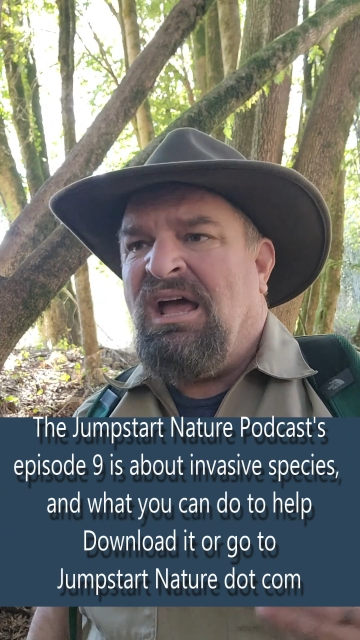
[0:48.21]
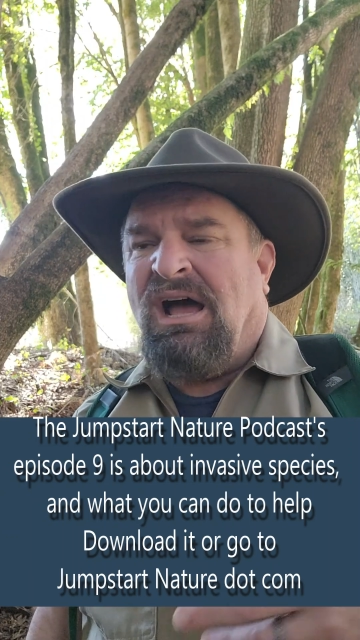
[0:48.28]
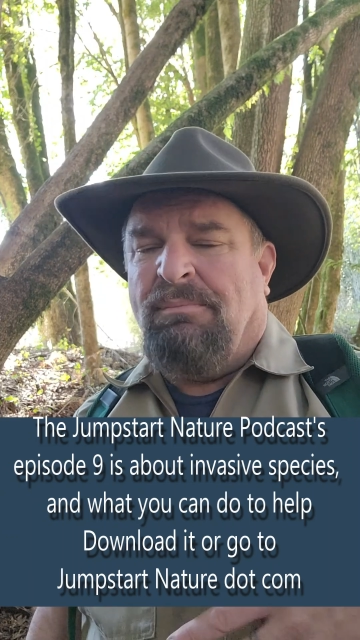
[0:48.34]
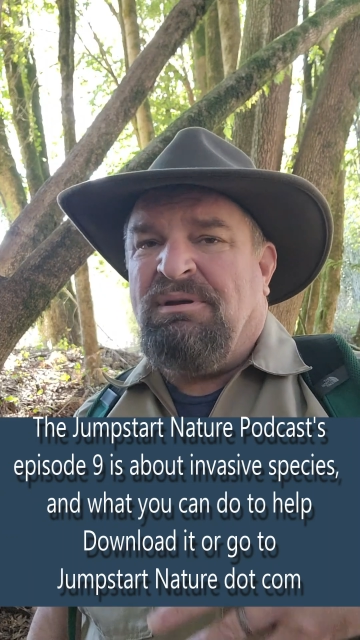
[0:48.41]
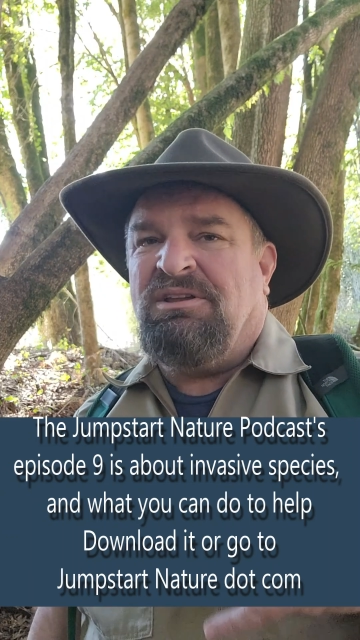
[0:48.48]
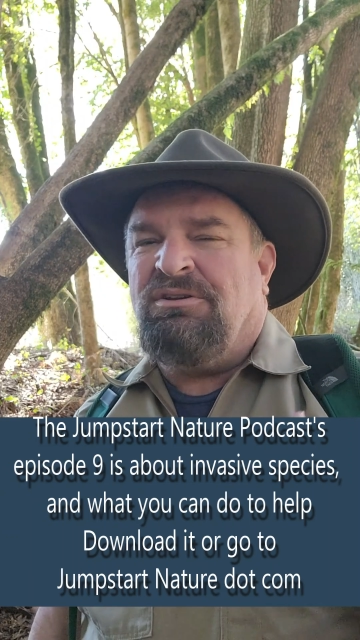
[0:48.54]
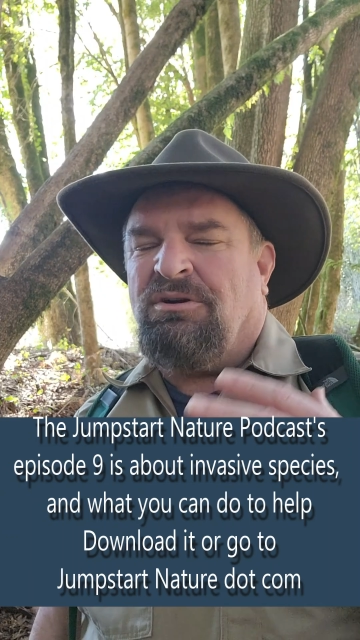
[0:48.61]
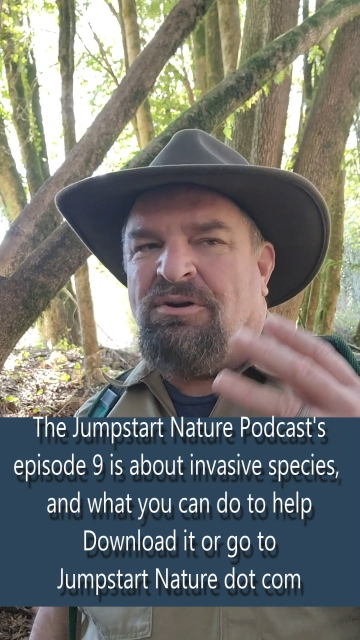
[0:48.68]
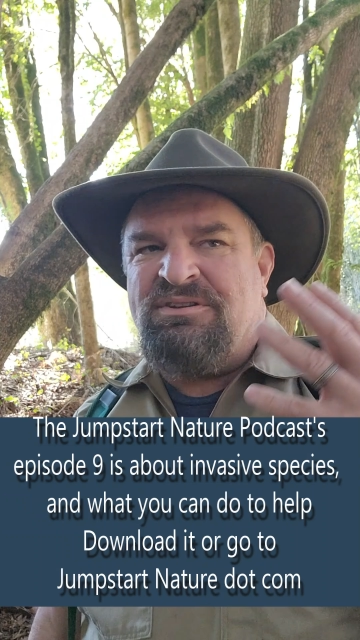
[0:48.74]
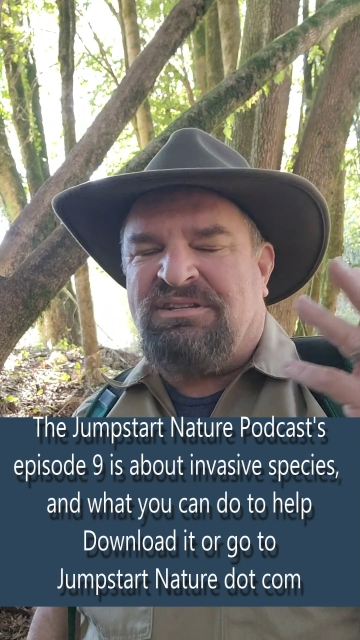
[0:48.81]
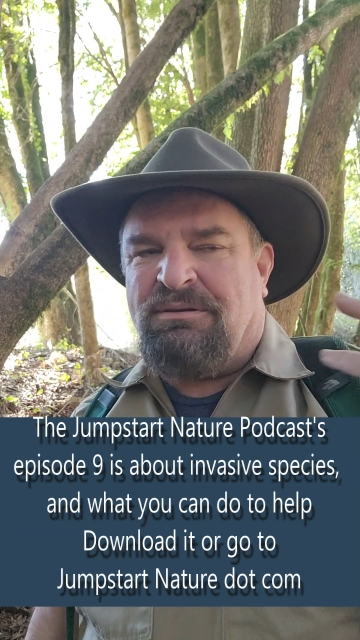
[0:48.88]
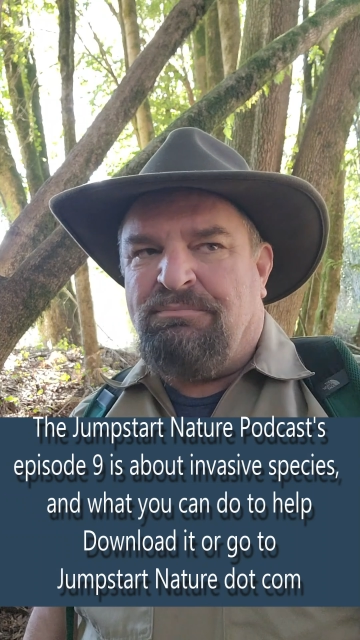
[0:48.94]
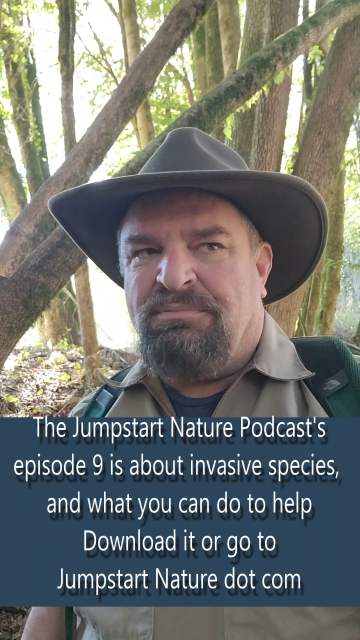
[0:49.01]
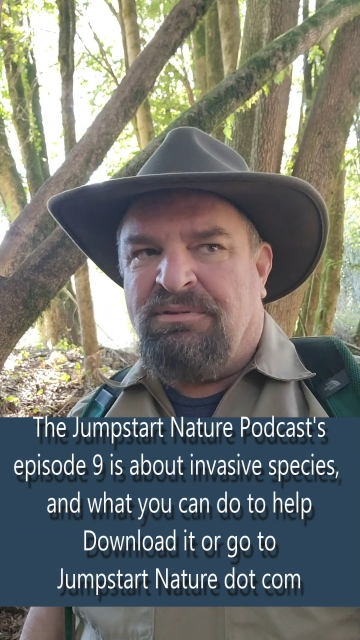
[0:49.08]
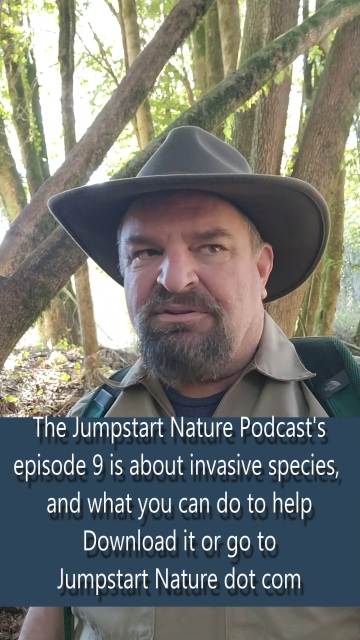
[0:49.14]
I mean, you're always
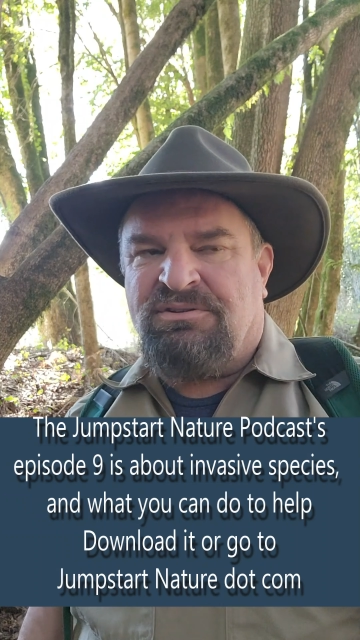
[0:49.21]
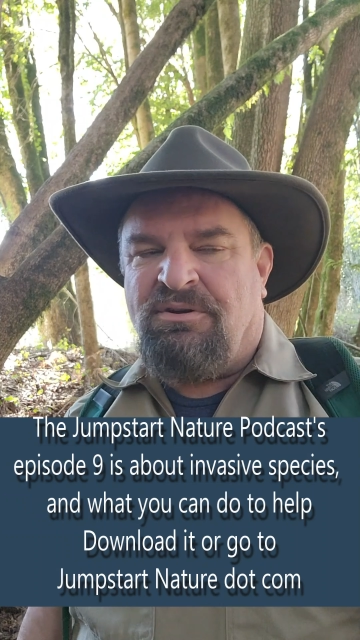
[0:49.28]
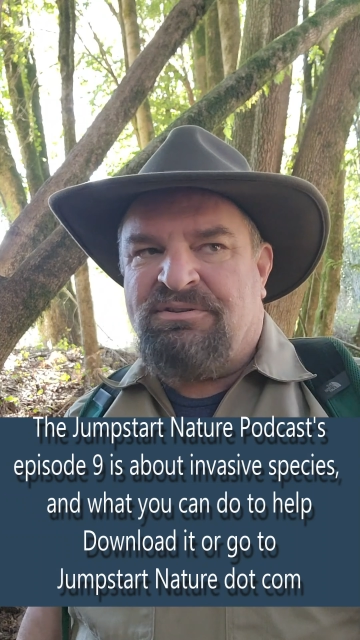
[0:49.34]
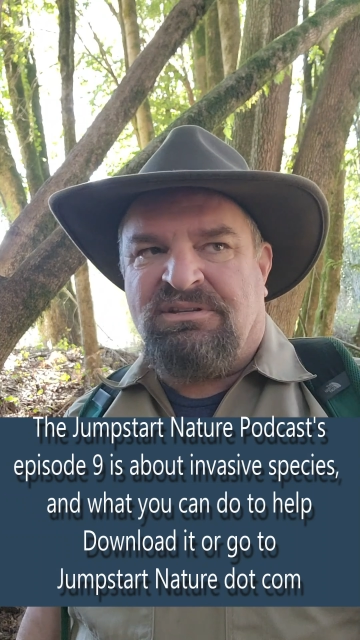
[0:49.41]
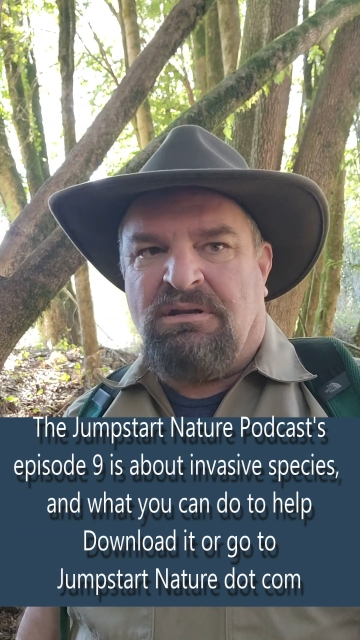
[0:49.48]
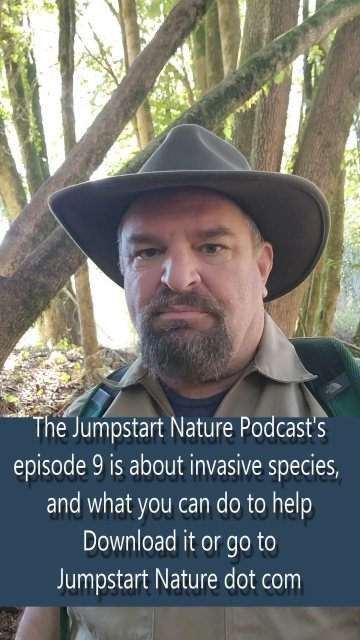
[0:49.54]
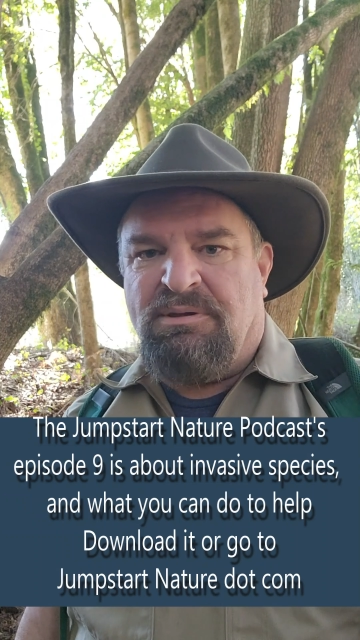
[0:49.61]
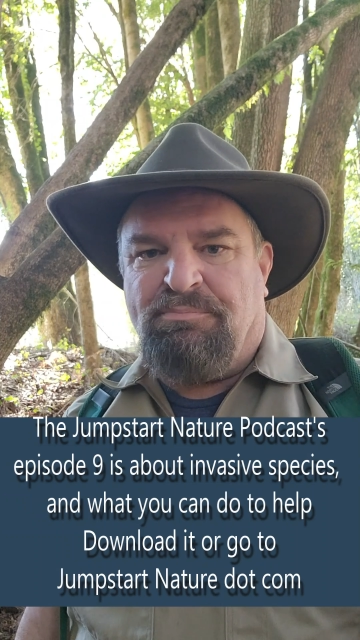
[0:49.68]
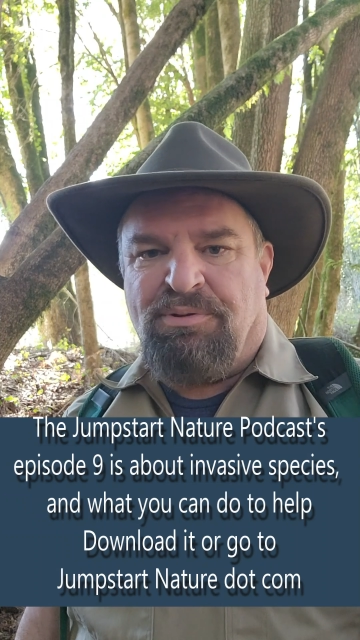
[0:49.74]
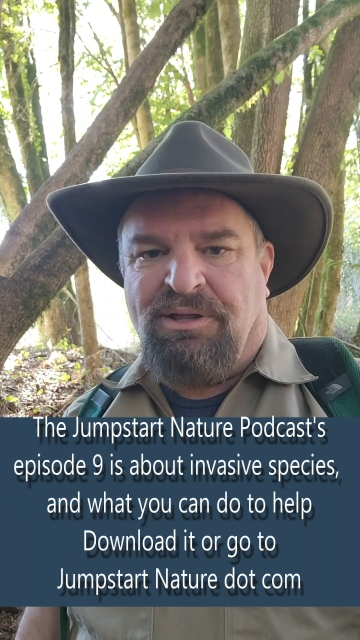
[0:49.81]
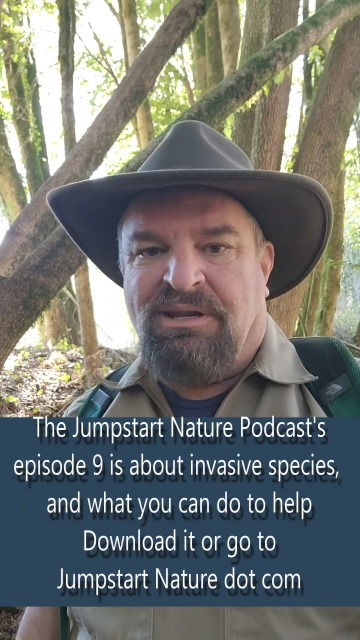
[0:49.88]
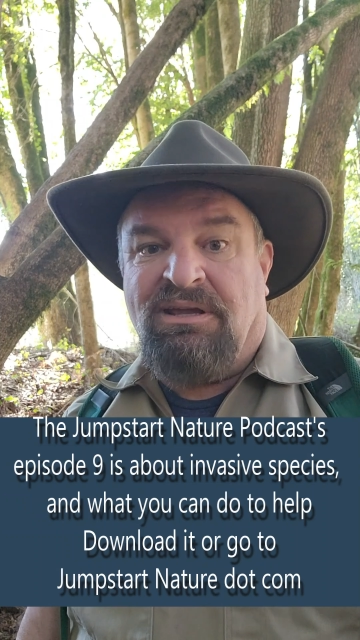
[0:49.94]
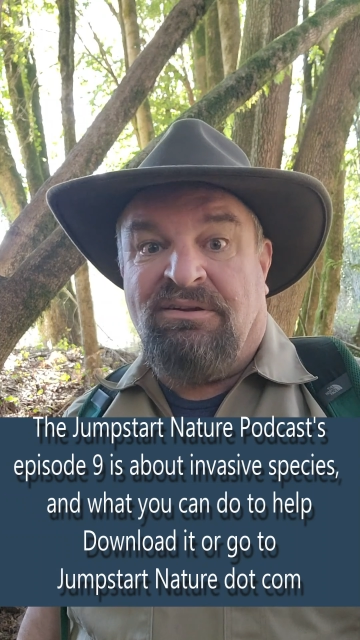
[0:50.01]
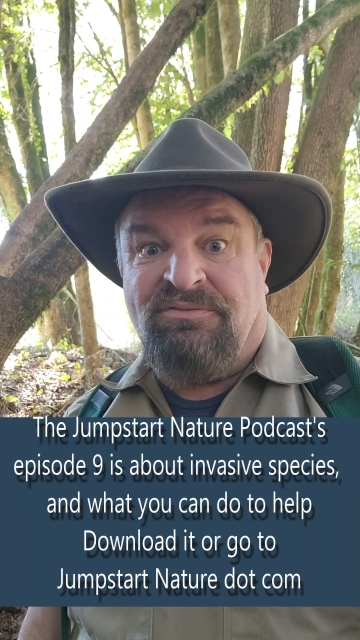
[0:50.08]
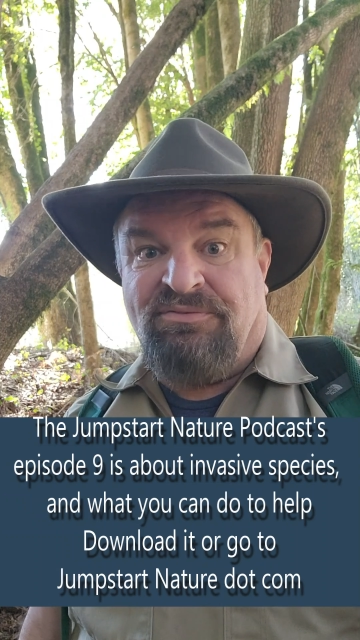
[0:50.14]
going to, there's always going to be
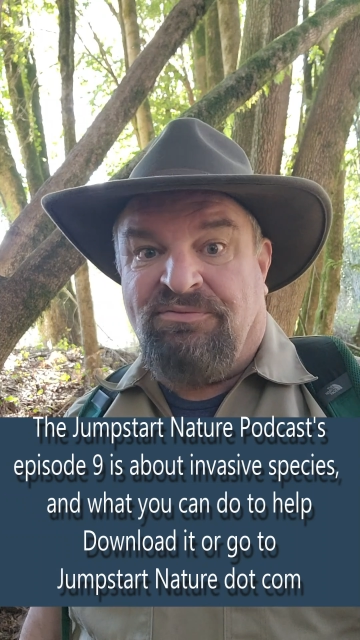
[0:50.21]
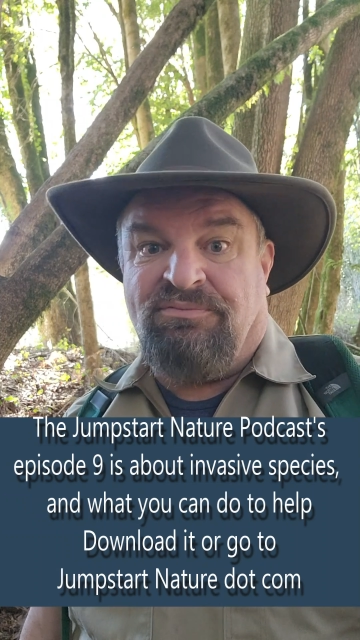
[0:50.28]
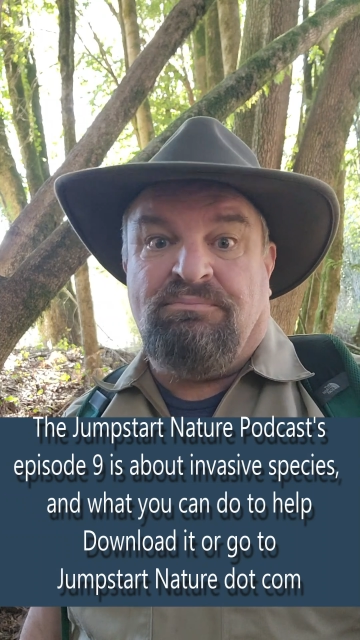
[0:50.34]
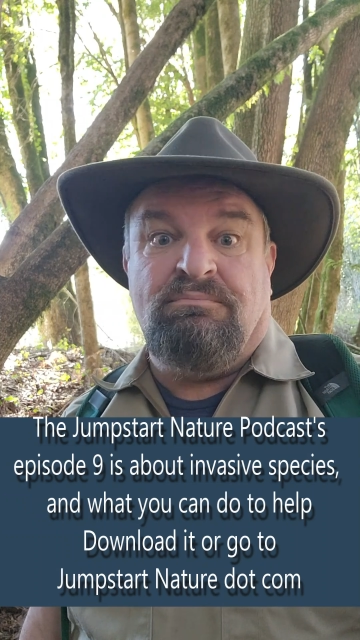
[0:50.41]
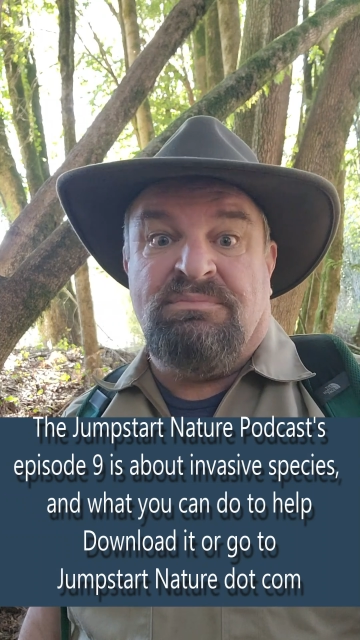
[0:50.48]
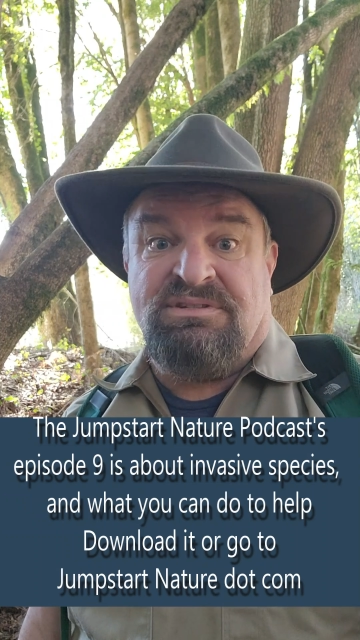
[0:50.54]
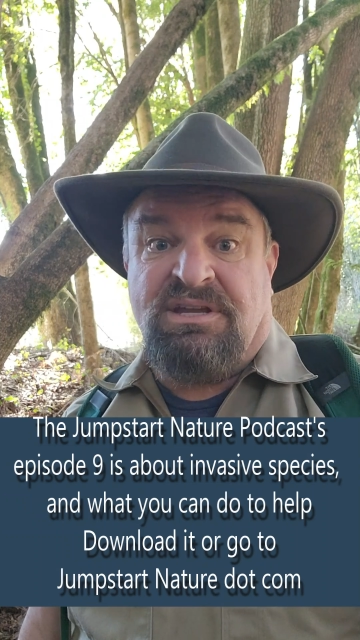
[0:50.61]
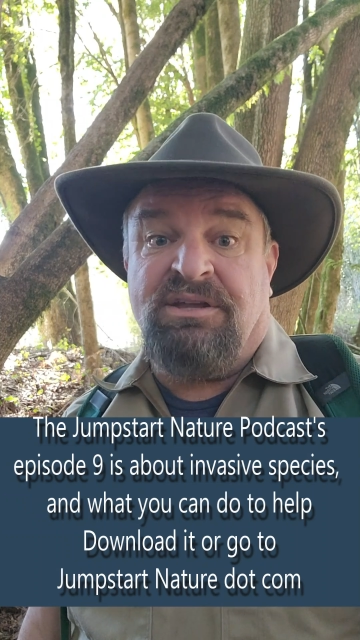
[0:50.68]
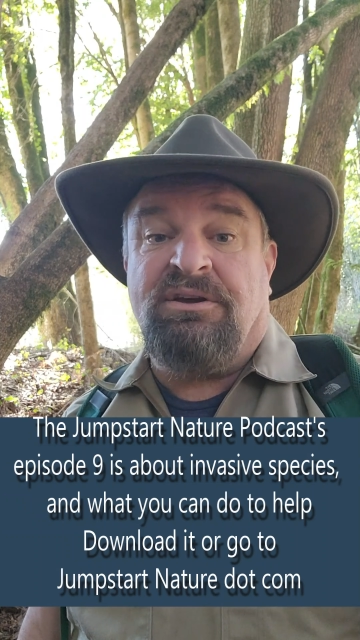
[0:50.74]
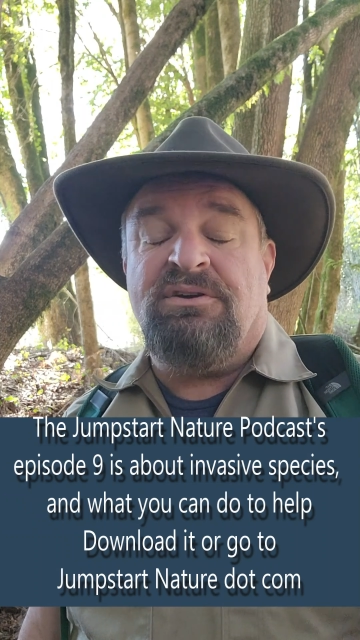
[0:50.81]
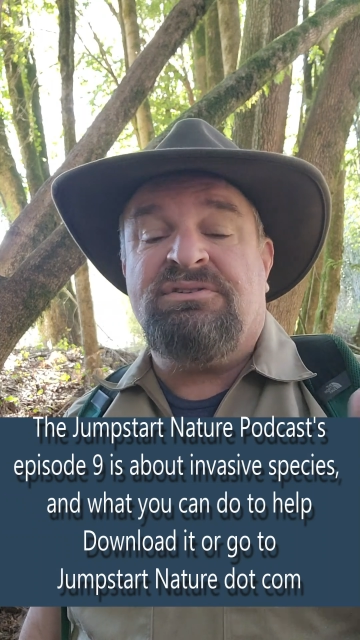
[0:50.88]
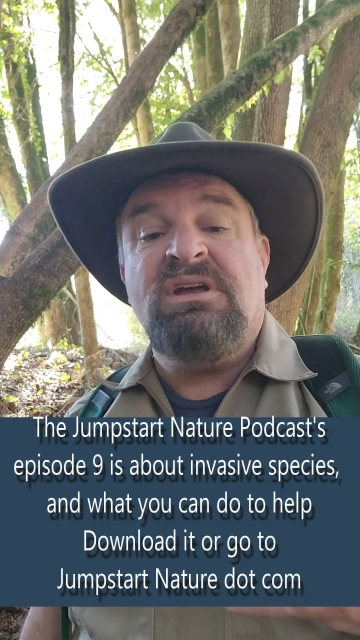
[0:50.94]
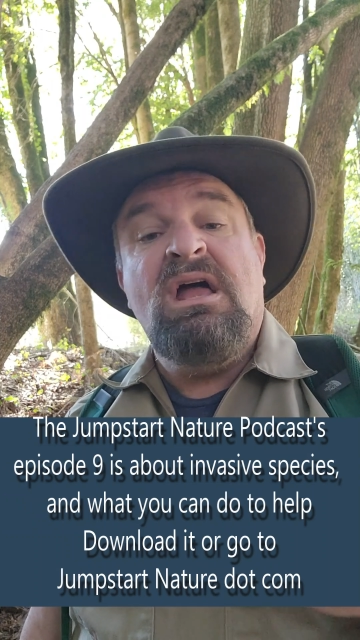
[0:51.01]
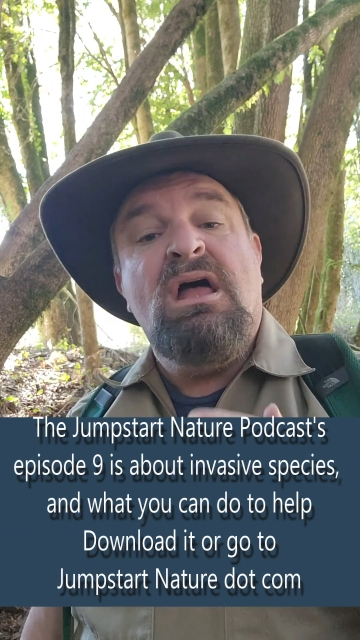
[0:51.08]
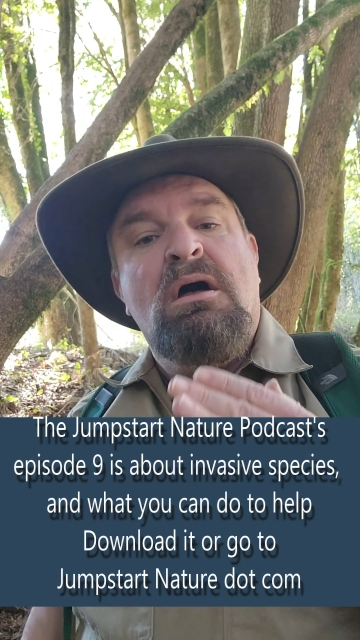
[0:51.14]
plenty of mosquitoes,